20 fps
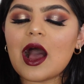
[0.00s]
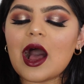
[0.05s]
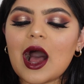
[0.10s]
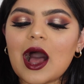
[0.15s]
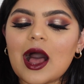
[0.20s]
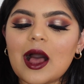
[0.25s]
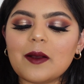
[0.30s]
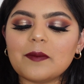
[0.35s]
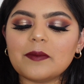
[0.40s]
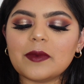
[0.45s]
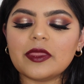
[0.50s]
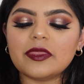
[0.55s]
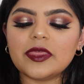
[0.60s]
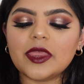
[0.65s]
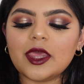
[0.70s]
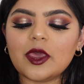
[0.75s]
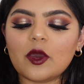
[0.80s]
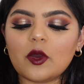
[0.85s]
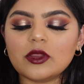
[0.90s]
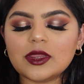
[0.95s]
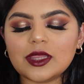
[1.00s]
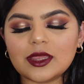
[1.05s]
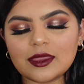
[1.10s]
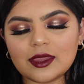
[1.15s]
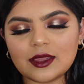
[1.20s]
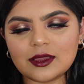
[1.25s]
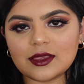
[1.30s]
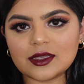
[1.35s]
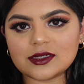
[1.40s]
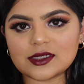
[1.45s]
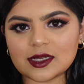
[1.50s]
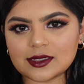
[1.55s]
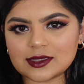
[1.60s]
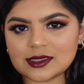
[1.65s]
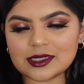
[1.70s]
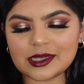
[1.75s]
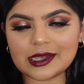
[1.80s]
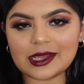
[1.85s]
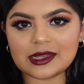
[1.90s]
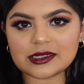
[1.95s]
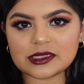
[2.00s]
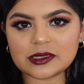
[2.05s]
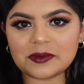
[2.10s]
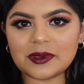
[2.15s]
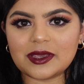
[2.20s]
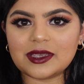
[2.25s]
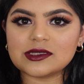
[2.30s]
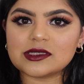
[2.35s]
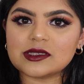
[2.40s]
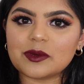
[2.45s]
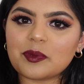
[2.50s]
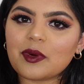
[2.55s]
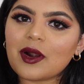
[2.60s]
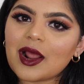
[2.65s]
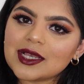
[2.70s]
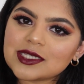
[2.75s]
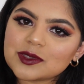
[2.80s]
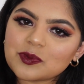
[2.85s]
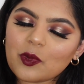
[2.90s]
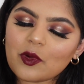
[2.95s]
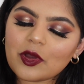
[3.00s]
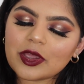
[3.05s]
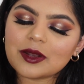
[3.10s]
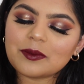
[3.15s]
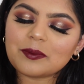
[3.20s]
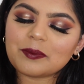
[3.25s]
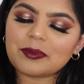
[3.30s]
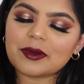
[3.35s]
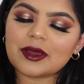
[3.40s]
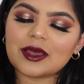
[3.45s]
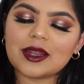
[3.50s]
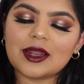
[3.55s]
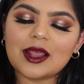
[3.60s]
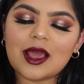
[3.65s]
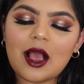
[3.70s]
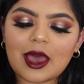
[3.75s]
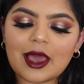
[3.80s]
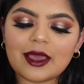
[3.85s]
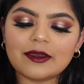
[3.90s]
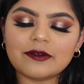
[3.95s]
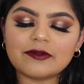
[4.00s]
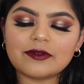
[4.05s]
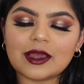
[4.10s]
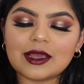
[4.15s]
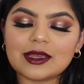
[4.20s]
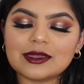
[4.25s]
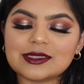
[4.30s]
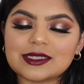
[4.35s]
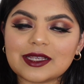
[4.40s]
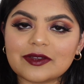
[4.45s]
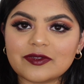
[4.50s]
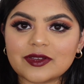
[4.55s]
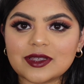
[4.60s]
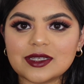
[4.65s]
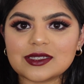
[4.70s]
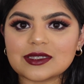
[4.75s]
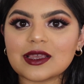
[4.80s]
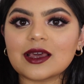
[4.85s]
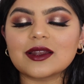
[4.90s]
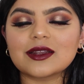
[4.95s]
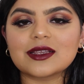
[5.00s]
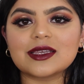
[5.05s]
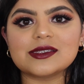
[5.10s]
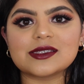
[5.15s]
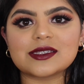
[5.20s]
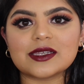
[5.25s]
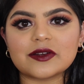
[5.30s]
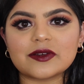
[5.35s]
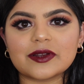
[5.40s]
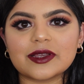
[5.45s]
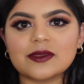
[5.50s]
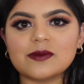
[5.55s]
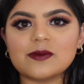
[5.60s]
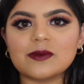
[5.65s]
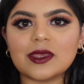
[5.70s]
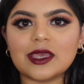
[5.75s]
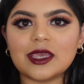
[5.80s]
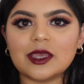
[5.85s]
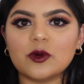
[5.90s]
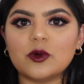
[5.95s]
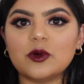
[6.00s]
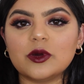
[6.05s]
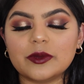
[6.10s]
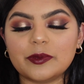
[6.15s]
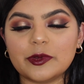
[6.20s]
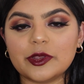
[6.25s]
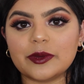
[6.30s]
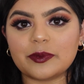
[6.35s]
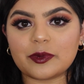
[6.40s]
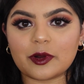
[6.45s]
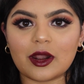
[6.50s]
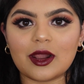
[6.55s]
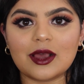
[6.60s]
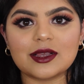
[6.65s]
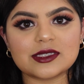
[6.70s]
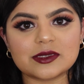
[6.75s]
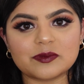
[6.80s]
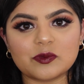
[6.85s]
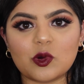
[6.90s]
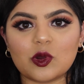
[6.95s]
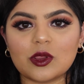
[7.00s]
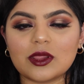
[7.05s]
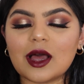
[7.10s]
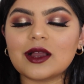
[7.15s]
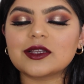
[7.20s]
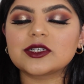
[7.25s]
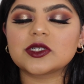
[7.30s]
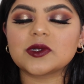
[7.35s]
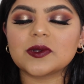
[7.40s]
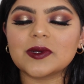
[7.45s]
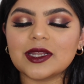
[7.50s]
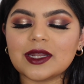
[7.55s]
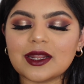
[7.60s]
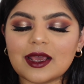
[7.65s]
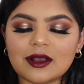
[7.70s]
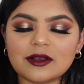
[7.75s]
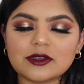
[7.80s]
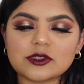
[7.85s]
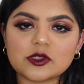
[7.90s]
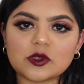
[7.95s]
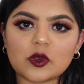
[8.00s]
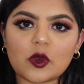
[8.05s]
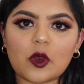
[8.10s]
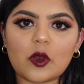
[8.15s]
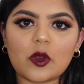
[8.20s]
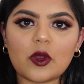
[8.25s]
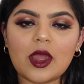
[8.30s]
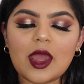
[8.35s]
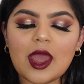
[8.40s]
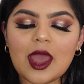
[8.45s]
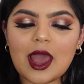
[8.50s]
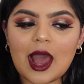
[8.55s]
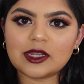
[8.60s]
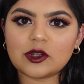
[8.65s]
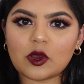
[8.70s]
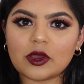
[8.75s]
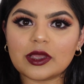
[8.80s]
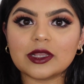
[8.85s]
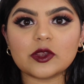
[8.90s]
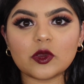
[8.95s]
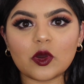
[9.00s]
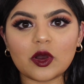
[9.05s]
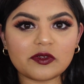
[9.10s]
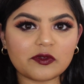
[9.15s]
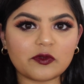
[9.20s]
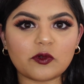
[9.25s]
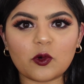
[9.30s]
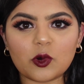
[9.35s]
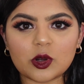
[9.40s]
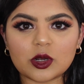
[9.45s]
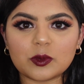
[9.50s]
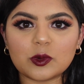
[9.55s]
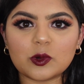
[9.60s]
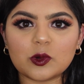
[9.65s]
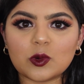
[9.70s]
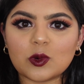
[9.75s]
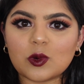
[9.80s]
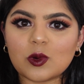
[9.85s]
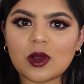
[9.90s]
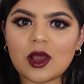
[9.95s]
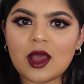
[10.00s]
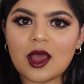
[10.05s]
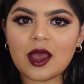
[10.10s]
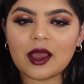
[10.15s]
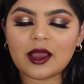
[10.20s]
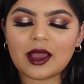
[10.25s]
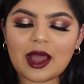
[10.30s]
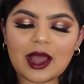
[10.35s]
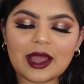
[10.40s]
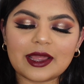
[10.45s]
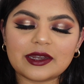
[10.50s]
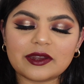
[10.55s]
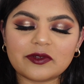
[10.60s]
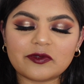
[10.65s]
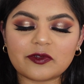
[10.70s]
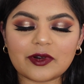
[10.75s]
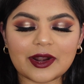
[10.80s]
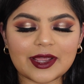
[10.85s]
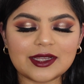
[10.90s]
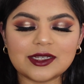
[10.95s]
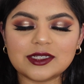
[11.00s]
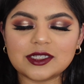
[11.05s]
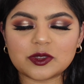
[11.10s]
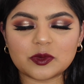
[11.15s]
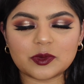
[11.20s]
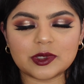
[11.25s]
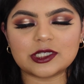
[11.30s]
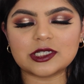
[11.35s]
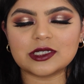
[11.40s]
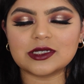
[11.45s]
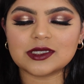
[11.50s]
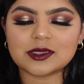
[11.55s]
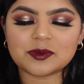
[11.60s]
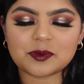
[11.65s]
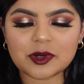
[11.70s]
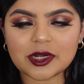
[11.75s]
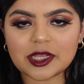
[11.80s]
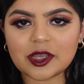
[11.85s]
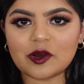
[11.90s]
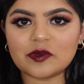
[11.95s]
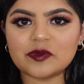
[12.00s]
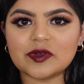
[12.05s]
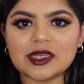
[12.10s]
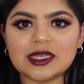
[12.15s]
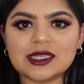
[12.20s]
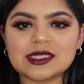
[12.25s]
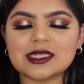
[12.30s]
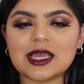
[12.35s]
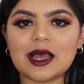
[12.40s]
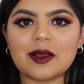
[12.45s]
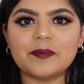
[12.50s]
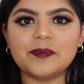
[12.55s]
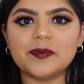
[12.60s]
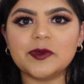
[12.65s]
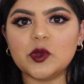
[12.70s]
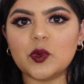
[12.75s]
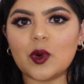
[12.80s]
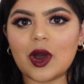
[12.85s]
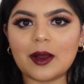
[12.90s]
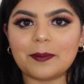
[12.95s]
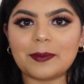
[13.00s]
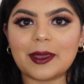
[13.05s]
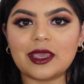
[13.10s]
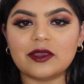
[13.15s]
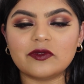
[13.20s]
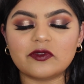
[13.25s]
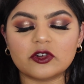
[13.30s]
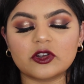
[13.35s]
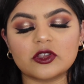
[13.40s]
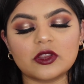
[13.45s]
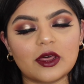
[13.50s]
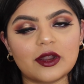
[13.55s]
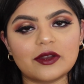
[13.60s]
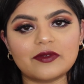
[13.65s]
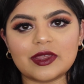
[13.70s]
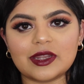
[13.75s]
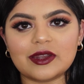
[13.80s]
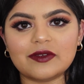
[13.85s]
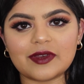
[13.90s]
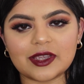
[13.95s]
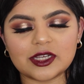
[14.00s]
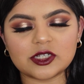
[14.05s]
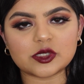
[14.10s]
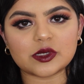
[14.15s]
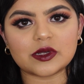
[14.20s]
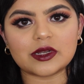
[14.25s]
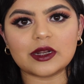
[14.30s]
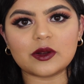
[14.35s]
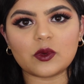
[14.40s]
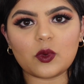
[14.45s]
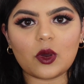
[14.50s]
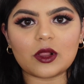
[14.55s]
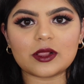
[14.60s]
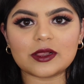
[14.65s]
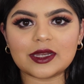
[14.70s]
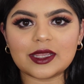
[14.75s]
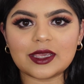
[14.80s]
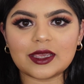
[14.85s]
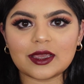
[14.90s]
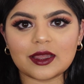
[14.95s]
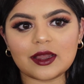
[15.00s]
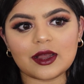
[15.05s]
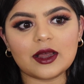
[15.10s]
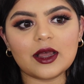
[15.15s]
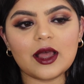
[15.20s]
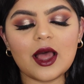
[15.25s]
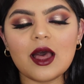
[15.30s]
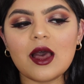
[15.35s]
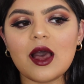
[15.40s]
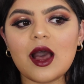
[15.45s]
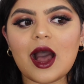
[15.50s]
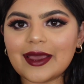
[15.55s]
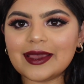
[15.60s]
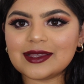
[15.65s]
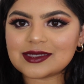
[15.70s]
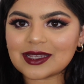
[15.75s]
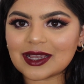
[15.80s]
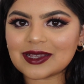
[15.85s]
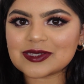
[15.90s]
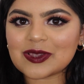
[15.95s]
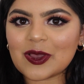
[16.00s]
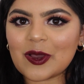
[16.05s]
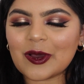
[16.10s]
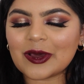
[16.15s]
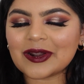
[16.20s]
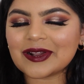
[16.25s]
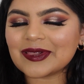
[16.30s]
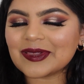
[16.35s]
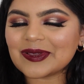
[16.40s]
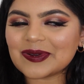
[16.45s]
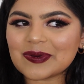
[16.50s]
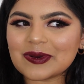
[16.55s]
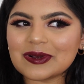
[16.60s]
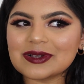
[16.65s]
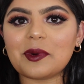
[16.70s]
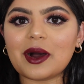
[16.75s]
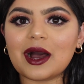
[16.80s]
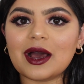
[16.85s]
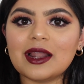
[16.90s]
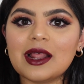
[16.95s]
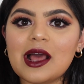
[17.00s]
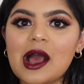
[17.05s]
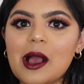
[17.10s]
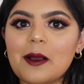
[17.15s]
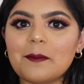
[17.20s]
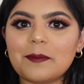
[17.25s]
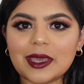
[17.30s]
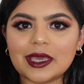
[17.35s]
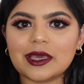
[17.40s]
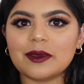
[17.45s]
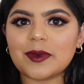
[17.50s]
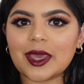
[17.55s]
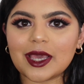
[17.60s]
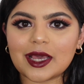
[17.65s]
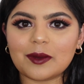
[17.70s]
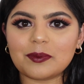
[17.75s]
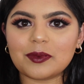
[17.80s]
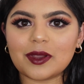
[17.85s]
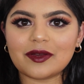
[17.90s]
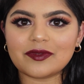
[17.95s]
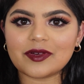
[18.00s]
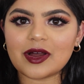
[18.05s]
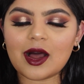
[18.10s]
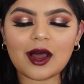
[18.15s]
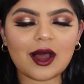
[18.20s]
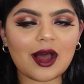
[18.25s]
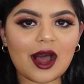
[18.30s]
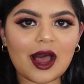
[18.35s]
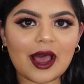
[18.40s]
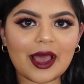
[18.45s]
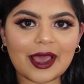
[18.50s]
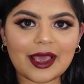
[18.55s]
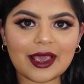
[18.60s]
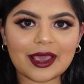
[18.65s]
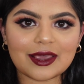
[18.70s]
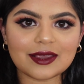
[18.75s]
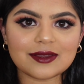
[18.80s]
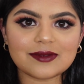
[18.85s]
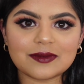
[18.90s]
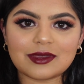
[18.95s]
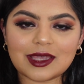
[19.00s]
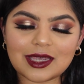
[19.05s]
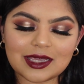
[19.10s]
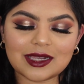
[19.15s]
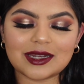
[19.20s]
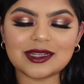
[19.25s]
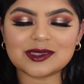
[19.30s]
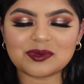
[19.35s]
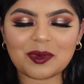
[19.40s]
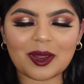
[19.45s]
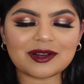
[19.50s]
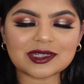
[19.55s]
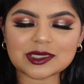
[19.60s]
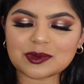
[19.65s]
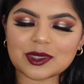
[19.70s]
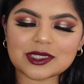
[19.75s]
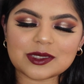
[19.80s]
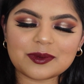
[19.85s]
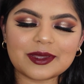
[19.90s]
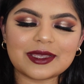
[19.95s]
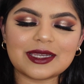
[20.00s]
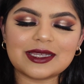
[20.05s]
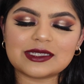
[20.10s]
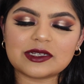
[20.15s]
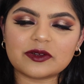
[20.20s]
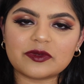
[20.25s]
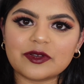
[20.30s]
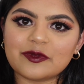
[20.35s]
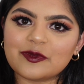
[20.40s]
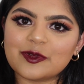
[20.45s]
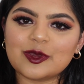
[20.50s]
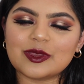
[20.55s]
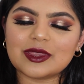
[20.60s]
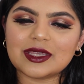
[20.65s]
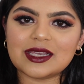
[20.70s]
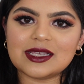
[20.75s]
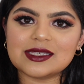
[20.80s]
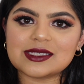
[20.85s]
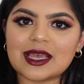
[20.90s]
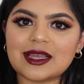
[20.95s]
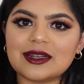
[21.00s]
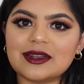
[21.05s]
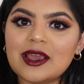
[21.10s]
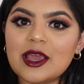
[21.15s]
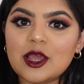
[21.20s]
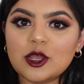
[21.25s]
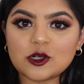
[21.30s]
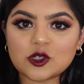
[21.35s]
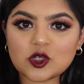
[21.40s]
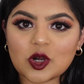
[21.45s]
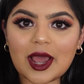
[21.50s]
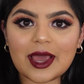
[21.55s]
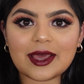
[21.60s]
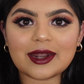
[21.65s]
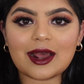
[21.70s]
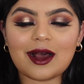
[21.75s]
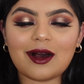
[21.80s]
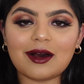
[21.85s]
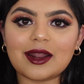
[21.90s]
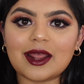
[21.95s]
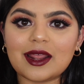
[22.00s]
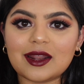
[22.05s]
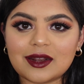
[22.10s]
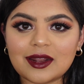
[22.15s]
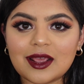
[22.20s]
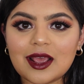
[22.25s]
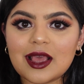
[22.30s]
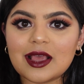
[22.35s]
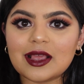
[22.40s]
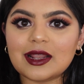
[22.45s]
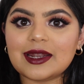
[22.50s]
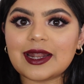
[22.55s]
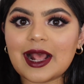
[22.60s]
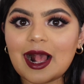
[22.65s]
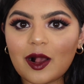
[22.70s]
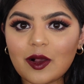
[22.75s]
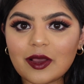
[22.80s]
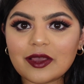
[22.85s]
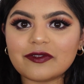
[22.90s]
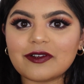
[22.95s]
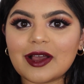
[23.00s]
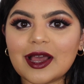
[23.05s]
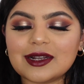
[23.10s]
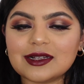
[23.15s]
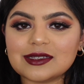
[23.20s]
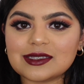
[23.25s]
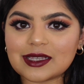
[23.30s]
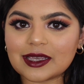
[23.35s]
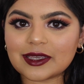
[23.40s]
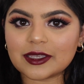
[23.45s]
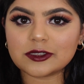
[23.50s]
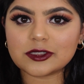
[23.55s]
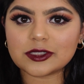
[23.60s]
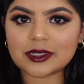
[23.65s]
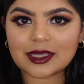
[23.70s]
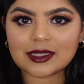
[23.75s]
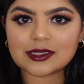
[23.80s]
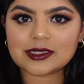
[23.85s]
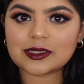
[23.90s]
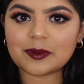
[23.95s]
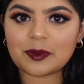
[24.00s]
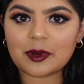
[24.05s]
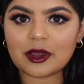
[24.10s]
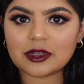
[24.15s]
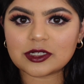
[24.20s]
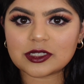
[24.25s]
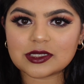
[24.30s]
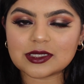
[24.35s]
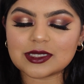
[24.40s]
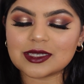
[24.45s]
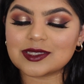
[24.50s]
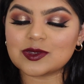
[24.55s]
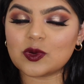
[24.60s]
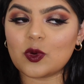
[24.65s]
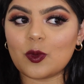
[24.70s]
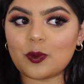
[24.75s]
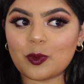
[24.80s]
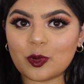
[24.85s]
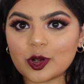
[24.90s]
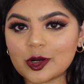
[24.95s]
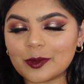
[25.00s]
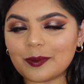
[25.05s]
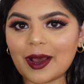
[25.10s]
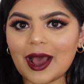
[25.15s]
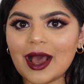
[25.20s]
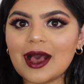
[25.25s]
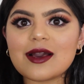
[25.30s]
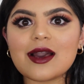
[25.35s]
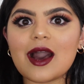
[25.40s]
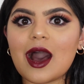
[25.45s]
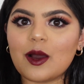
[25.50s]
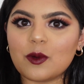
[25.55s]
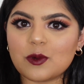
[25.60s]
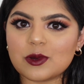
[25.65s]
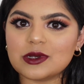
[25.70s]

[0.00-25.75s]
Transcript: The only thing that does stick out to me is the price point, but I've definitely started considering the Huda Beauty products more luxury now, so they're not in your affordable kind of range, which is pretty obvious. You are paying for a lot of innovation and quality here. It does hurt a little, but being a makeup lover, I think it is my responsibility to review these and try it out. And now if I had a second chance to purchase this or put it back, I